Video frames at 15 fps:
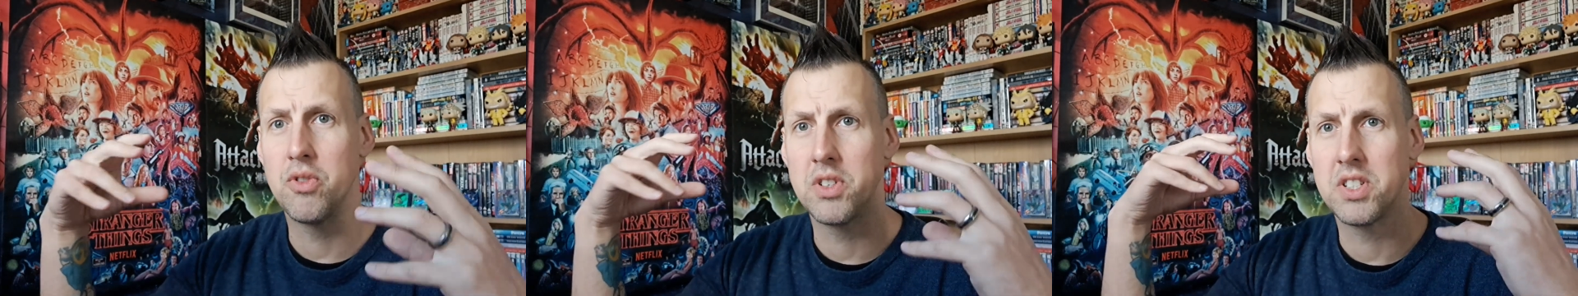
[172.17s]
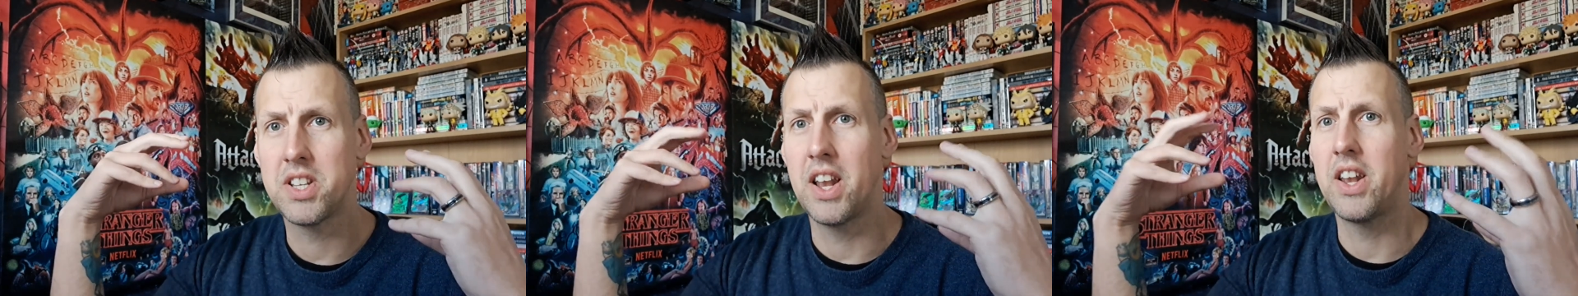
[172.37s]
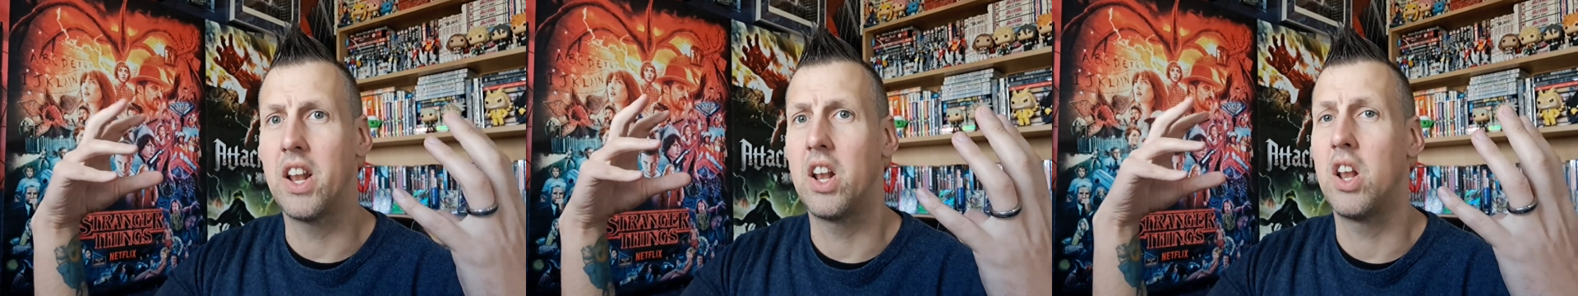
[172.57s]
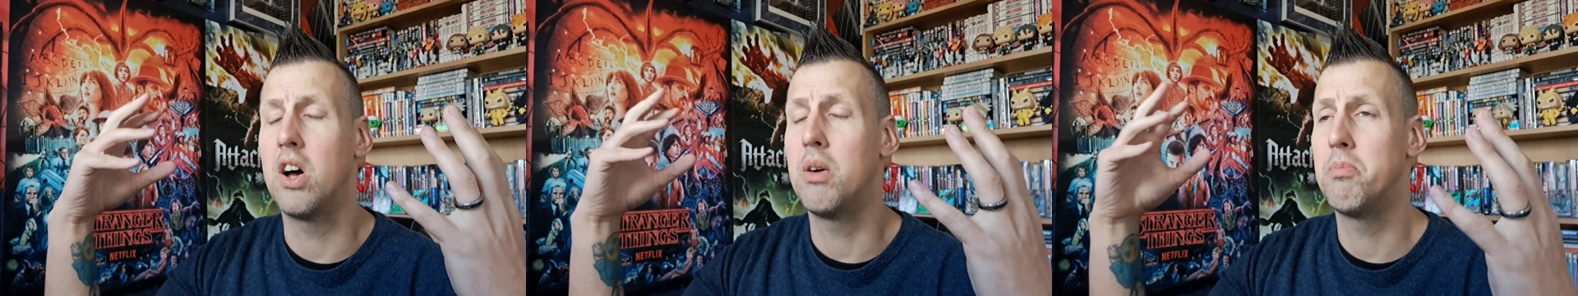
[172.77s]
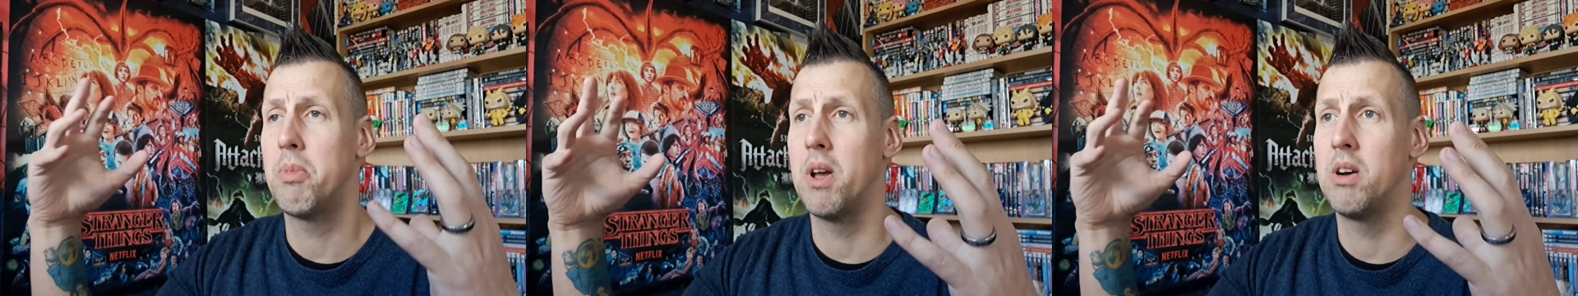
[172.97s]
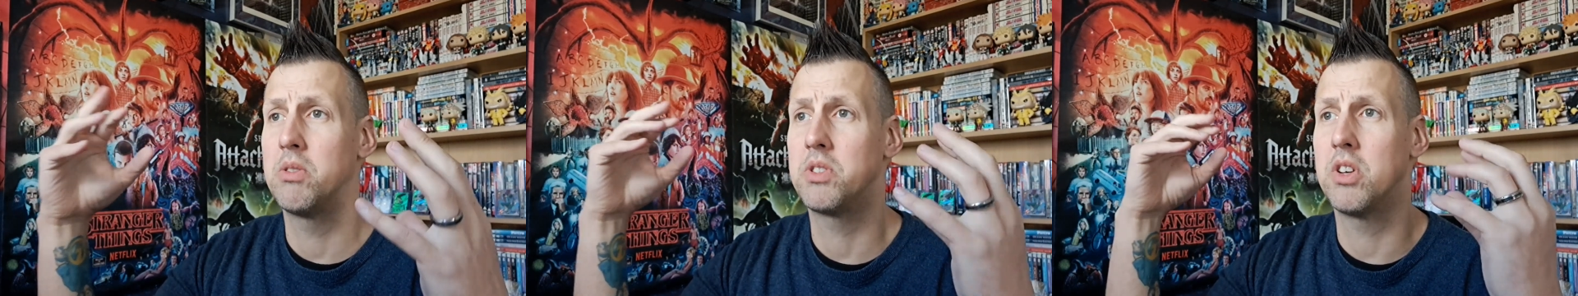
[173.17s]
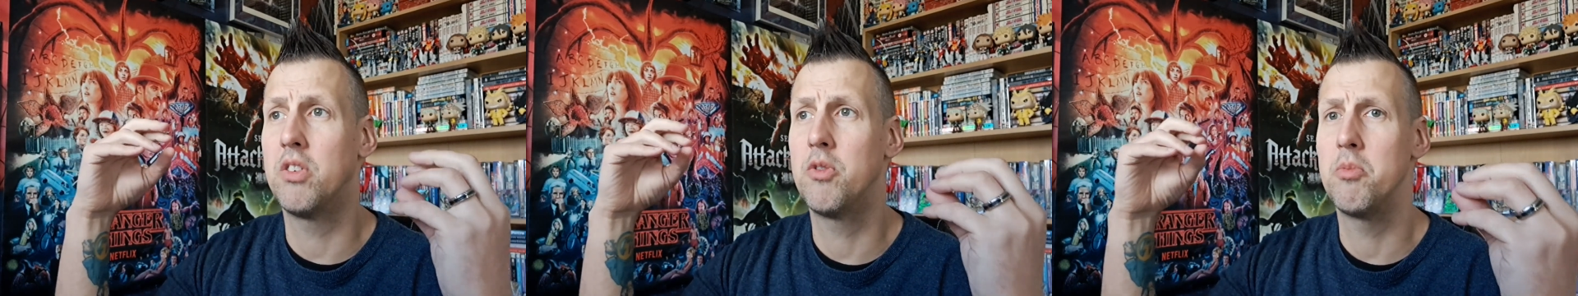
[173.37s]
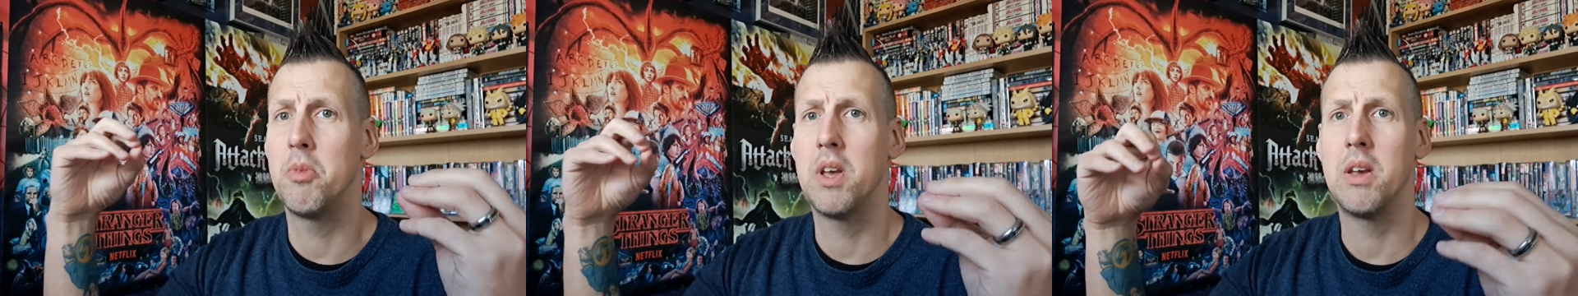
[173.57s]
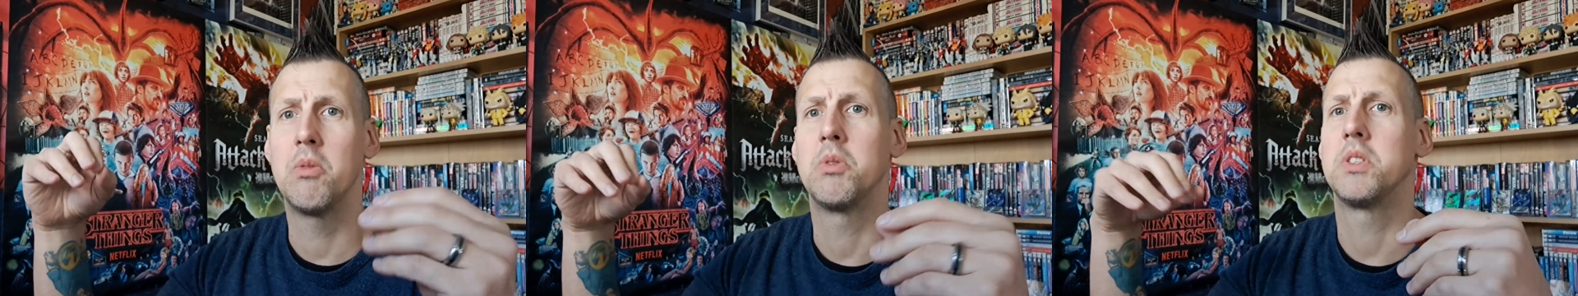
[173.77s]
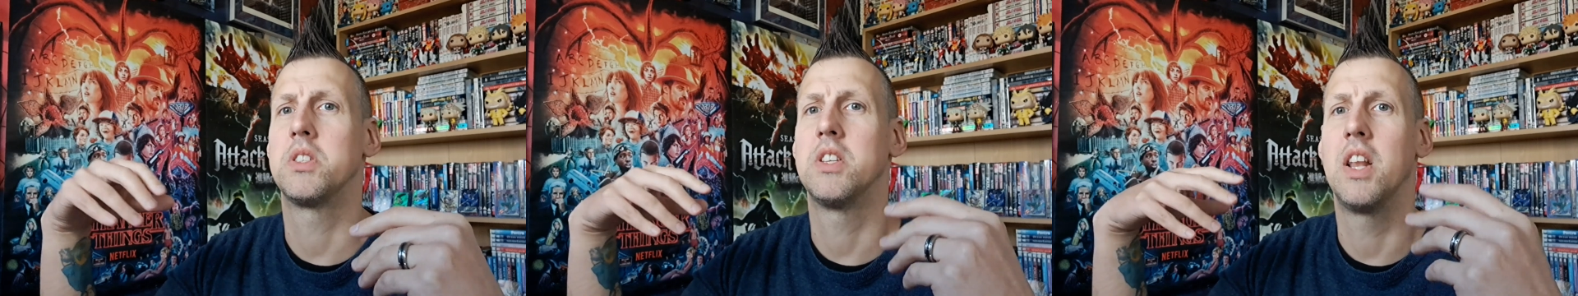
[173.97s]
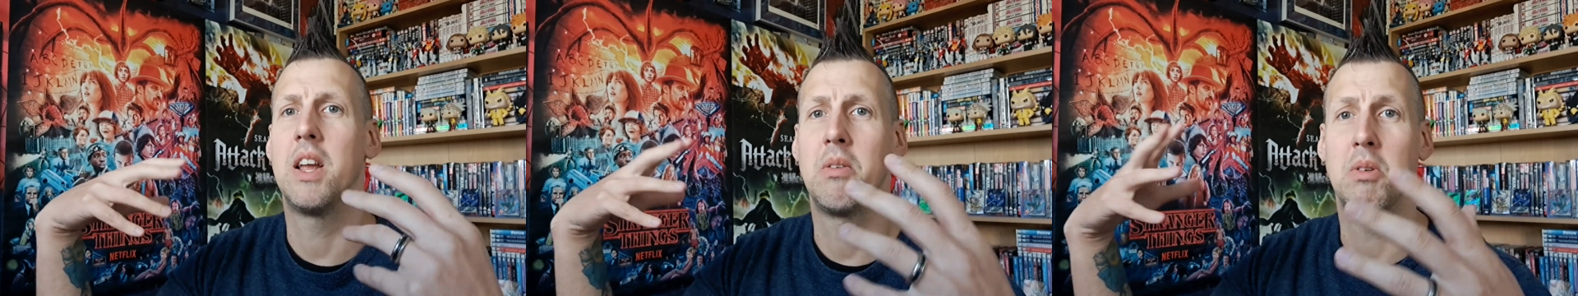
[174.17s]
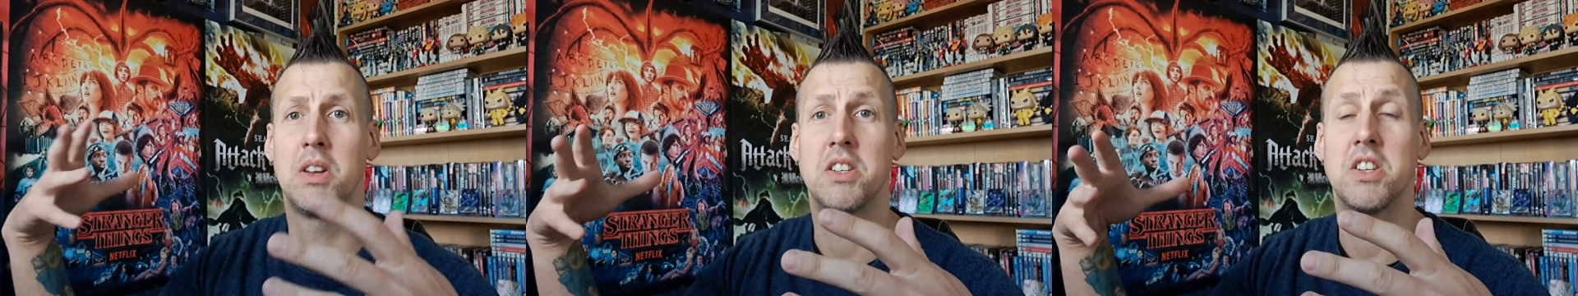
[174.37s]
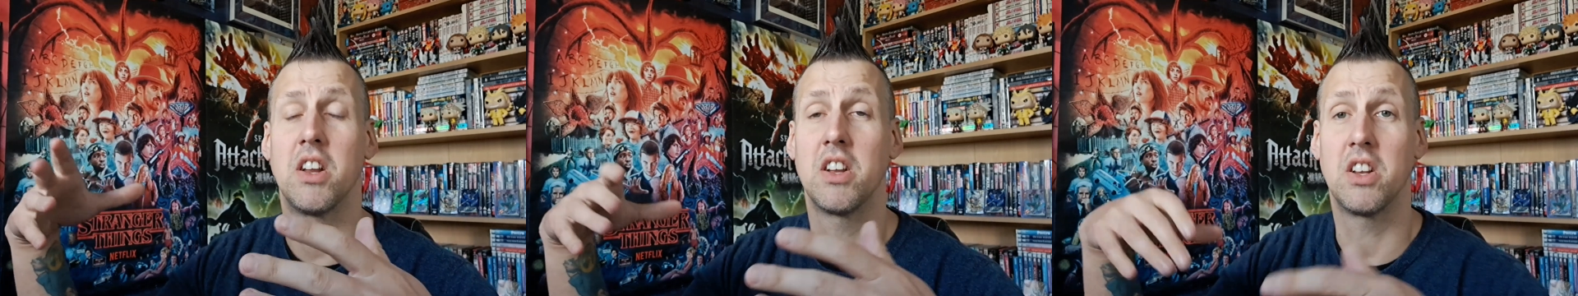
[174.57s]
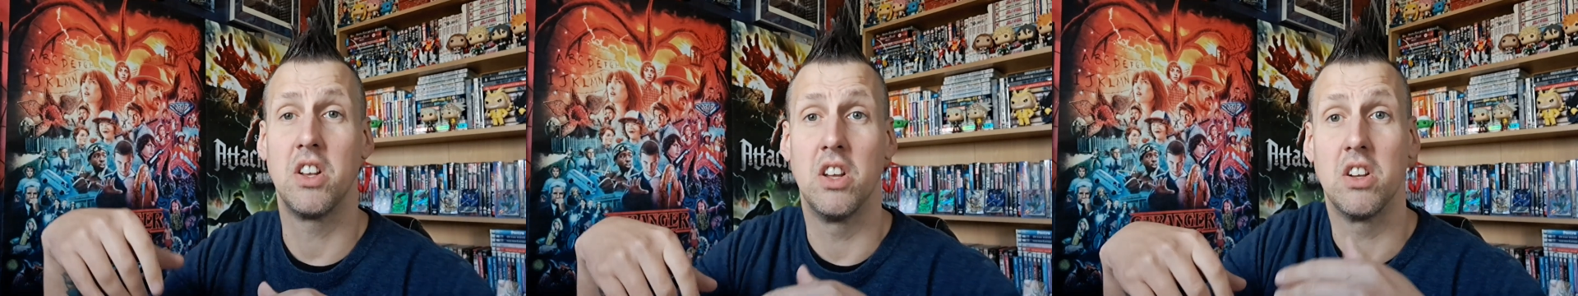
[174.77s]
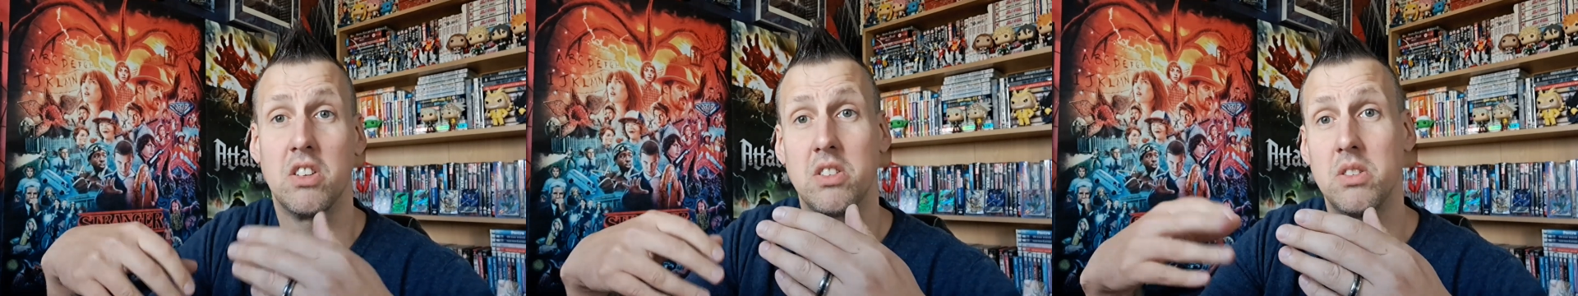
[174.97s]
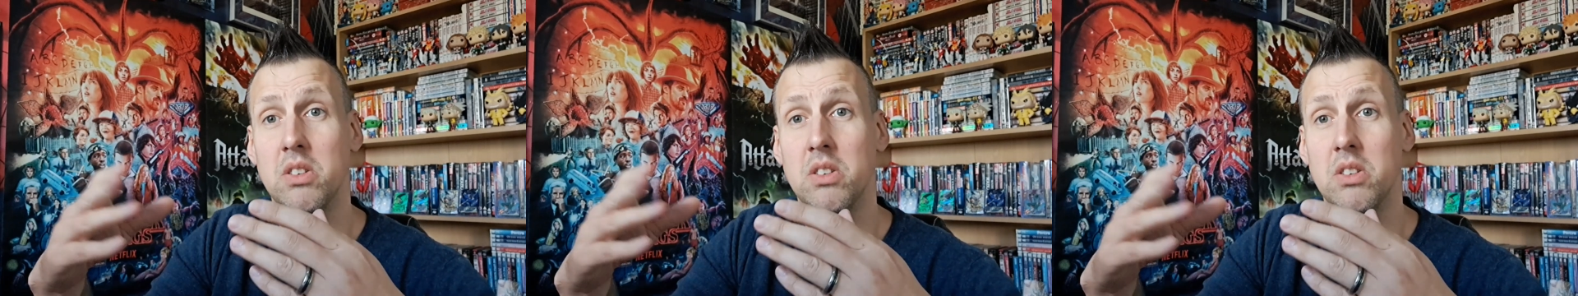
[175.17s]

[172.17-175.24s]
sent alarm bells off of me was they were literally like, look,